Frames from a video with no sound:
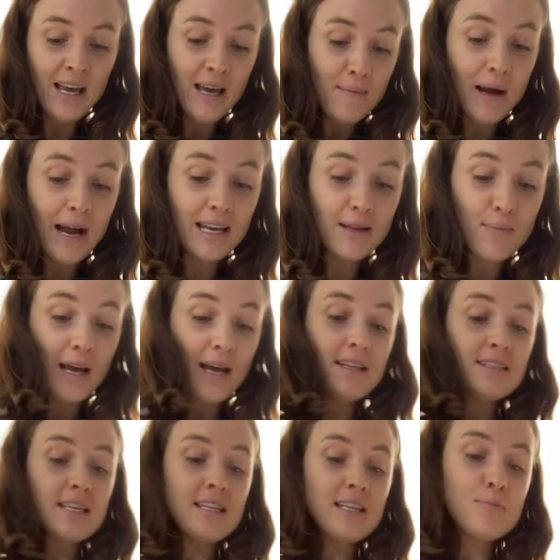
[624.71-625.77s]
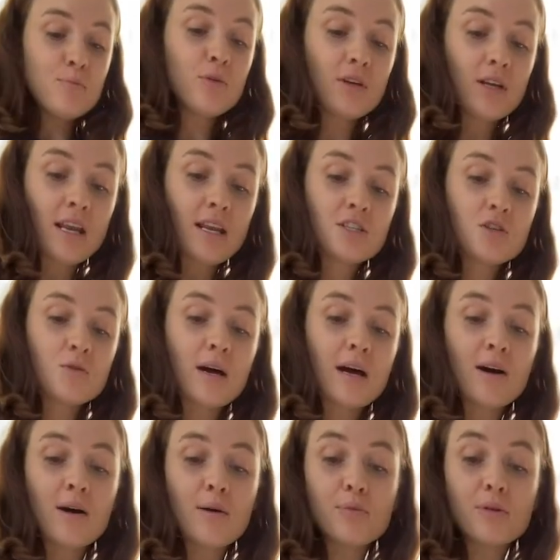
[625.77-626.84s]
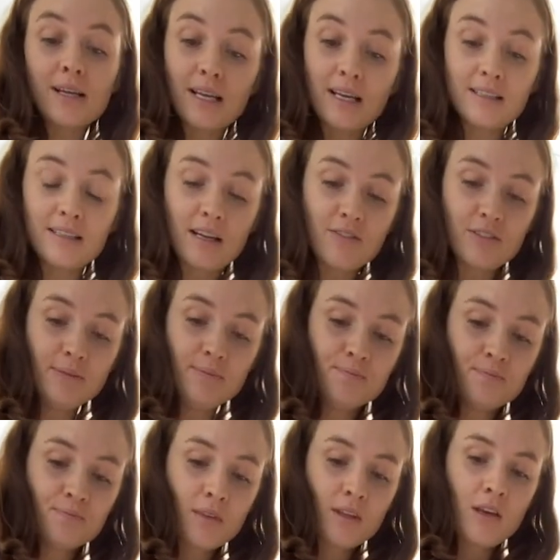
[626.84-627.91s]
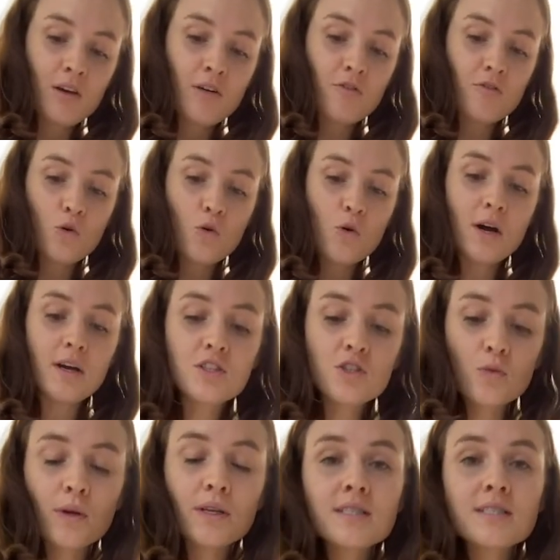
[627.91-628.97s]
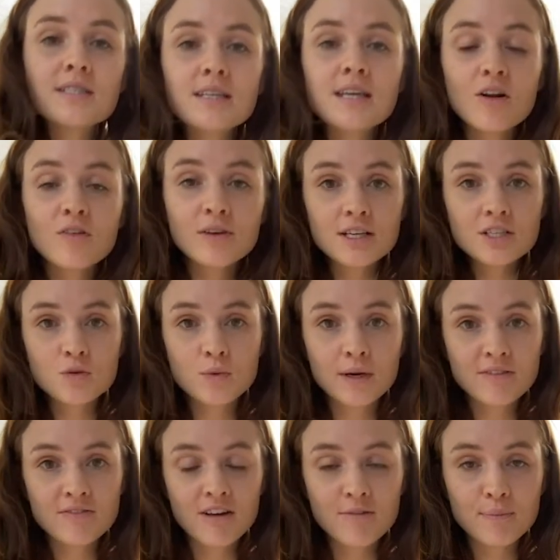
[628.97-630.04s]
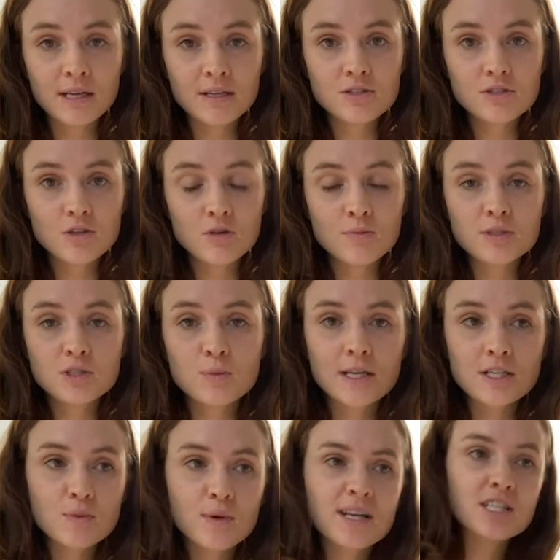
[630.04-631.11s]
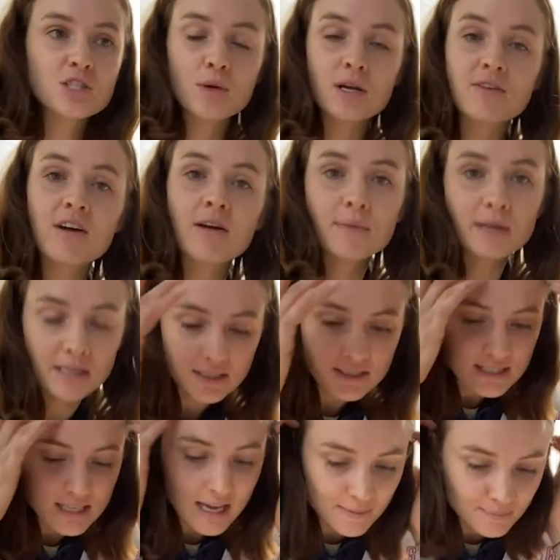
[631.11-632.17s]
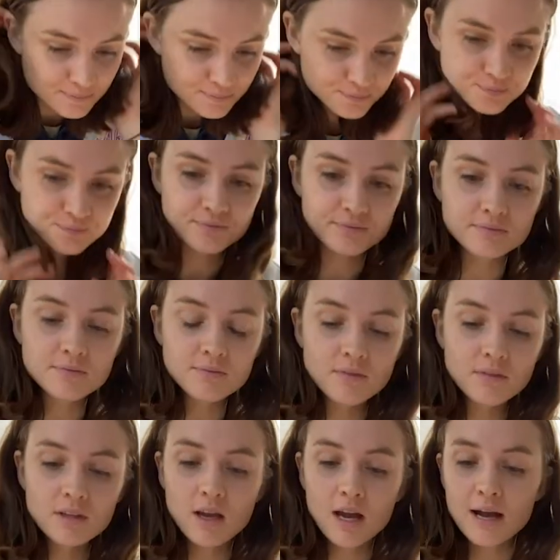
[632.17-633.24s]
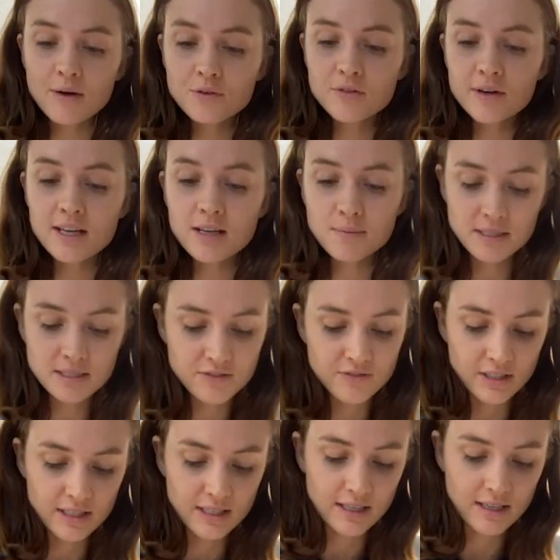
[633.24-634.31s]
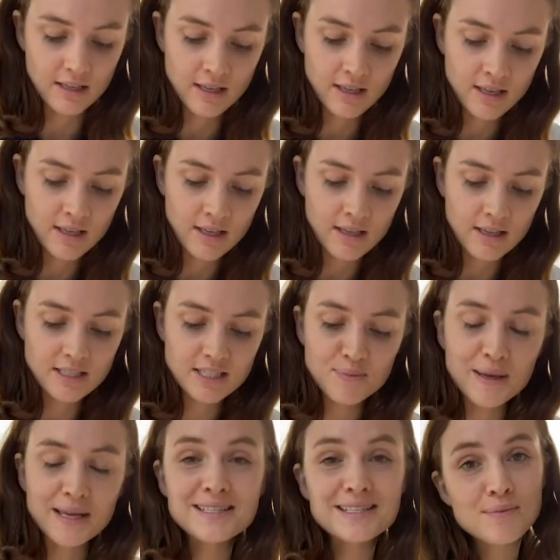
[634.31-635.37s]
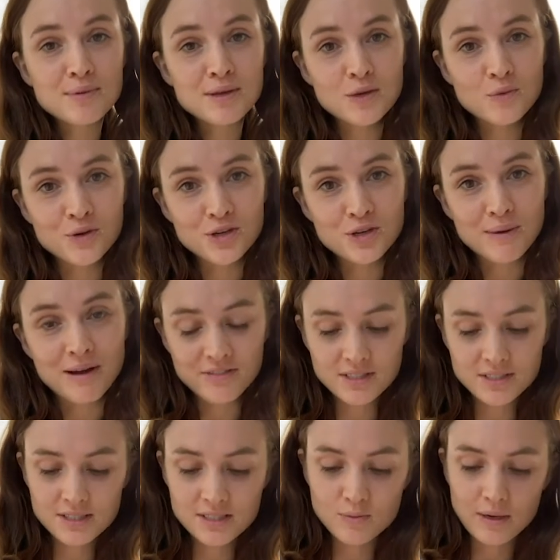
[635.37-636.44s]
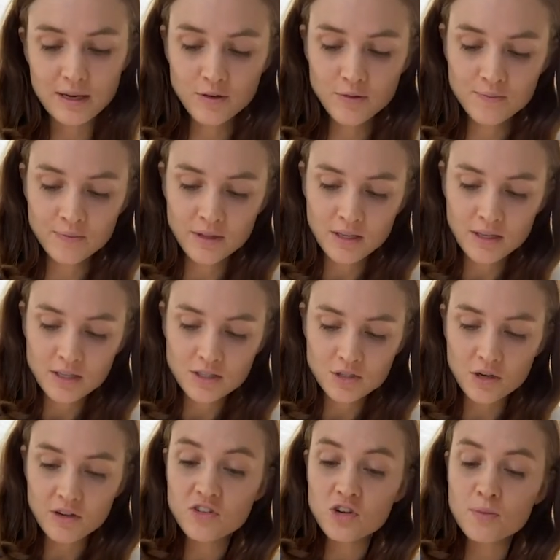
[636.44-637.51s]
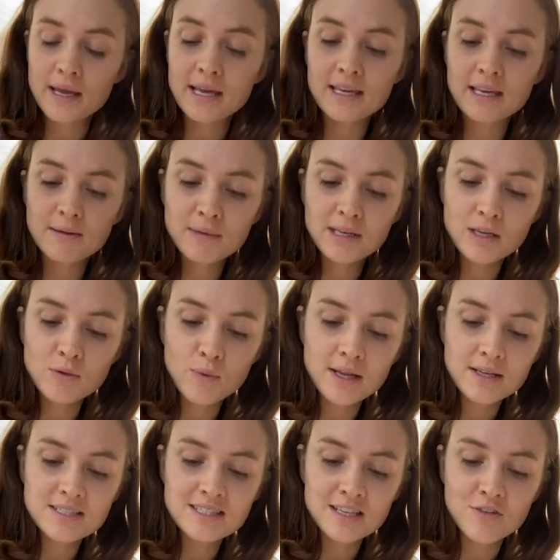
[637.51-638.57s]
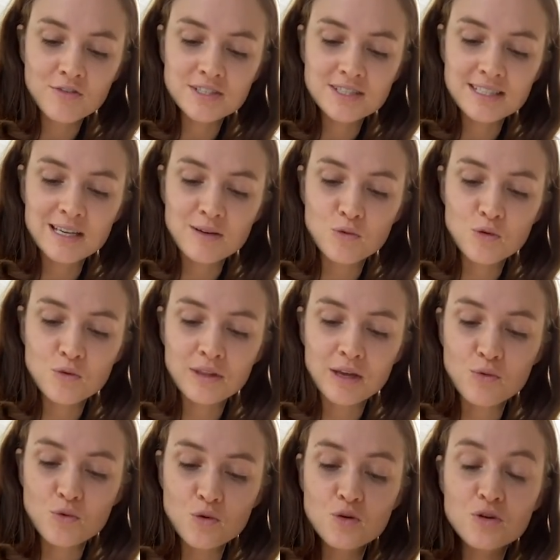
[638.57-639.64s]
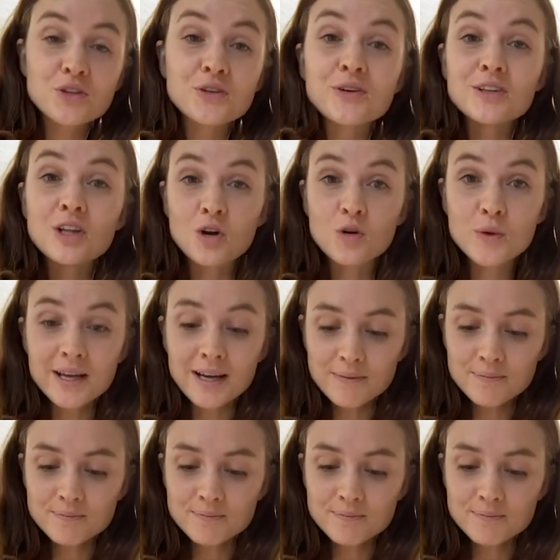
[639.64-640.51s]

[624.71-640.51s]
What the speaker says: patty pans and then put it into our preheated oven for around 25 minutes. So between 20 and 25 minutes. I would recommend filling, it depends how big you want your muffins as well. So if you're making mini ones, then obviously they will cook through a lot quicker.